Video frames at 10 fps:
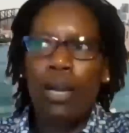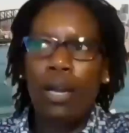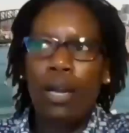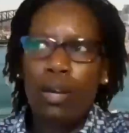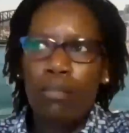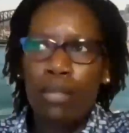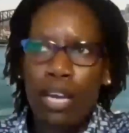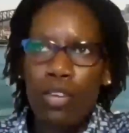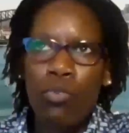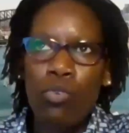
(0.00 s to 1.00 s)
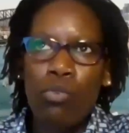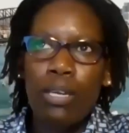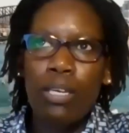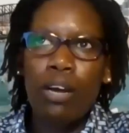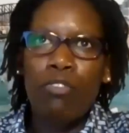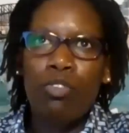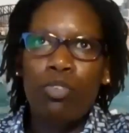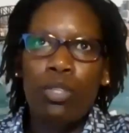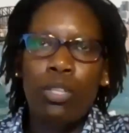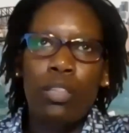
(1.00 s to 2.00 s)
now uh, there you normally have
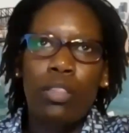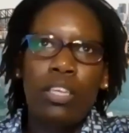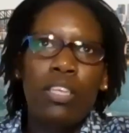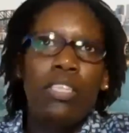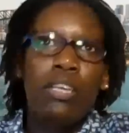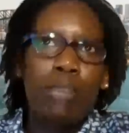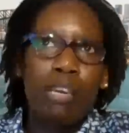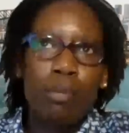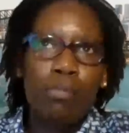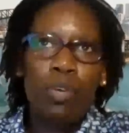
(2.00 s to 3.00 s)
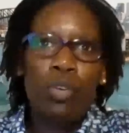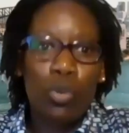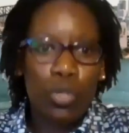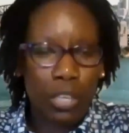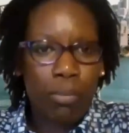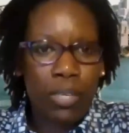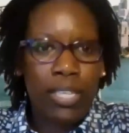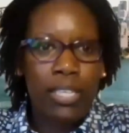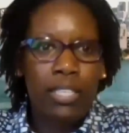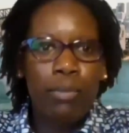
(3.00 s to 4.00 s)
the things that make people go
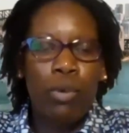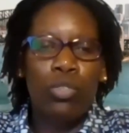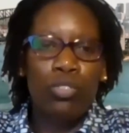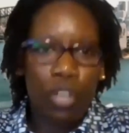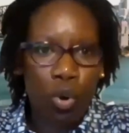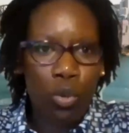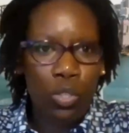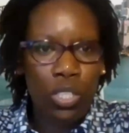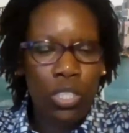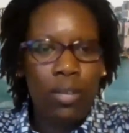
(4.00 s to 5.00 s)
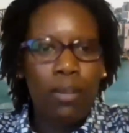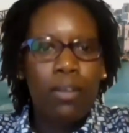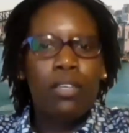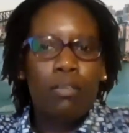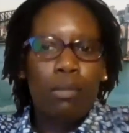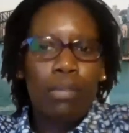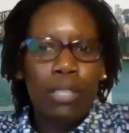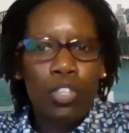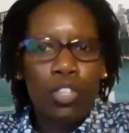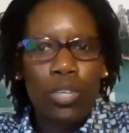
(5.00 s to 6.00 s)
separately is because of the cost.
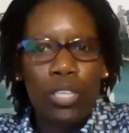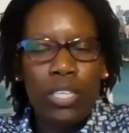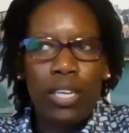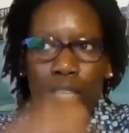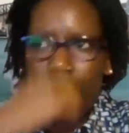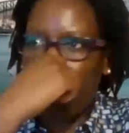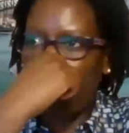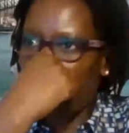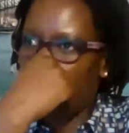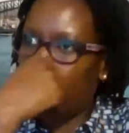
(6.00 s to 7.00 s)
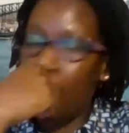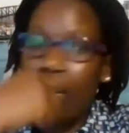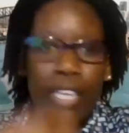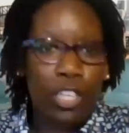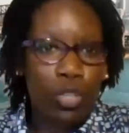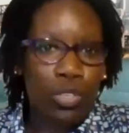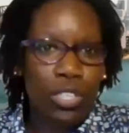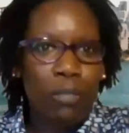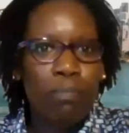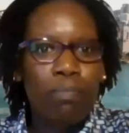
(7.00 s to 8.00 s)
Remember, the student health cover is
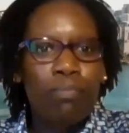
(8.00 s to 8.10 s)
mandatory.